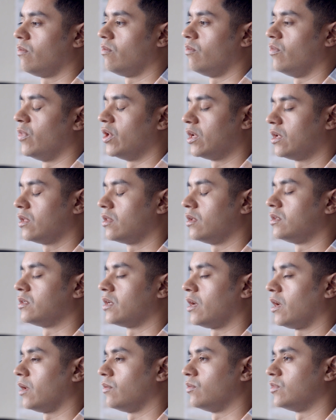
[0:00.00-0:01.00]
many of the
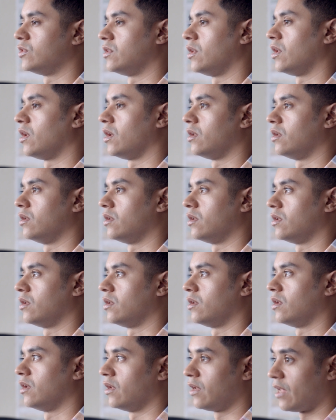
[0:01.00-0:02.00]
times that
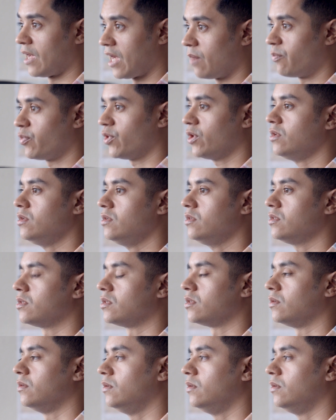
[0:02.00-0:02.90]
it happened,